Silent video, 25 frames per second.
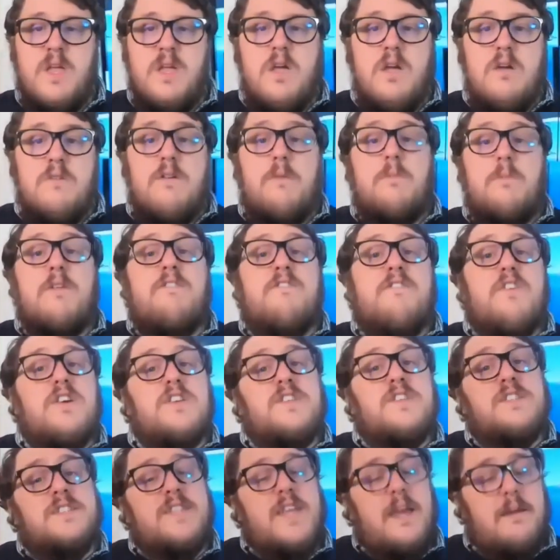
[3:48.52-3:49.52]
From the
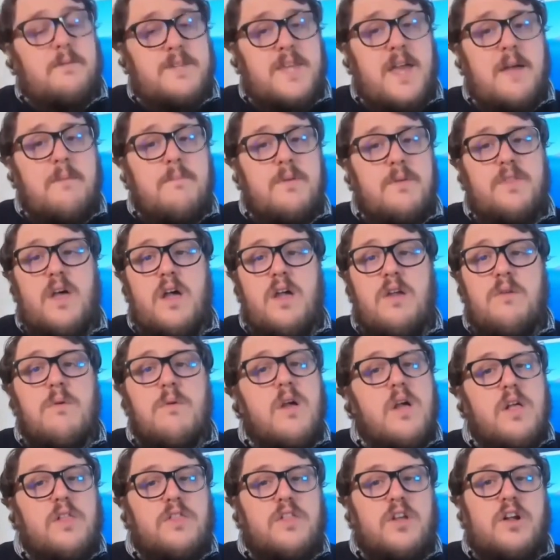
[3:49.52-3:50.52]
1st of September, though,
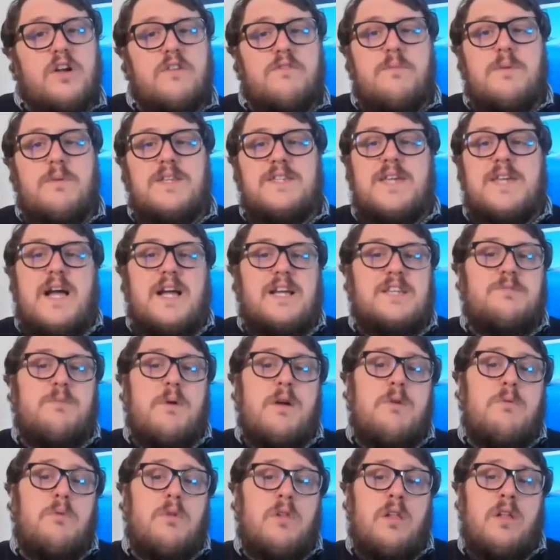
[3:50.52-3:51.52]
the government
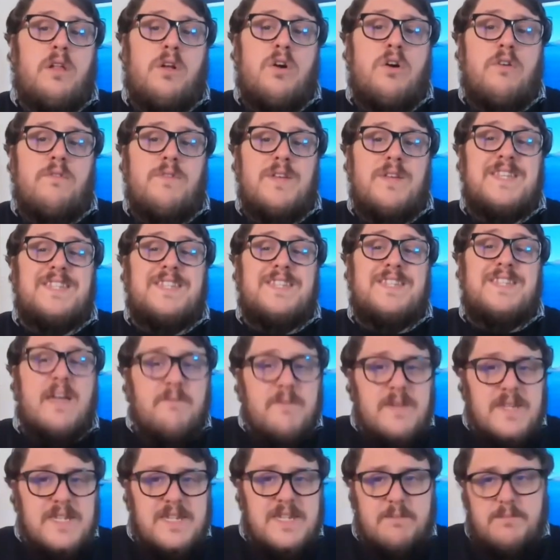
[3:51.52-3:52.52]
taxpayer will cover
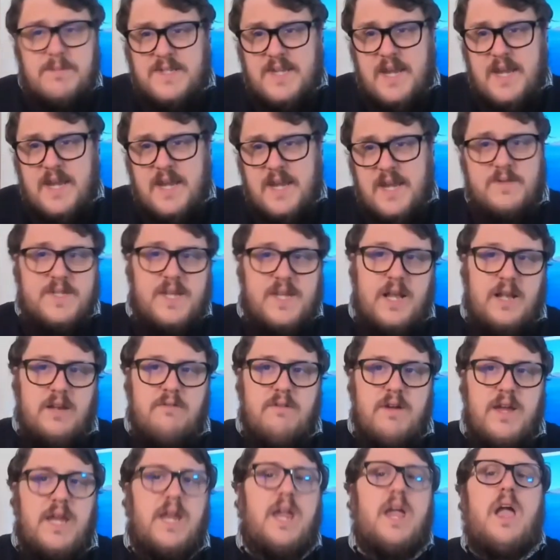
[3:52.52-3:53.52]
70% of
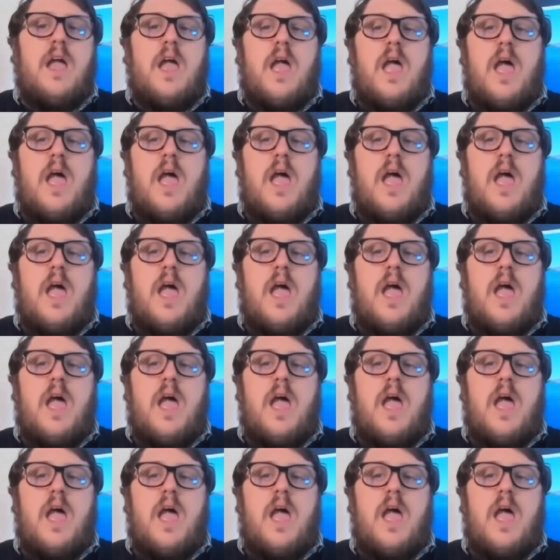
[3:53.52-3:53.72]
salary,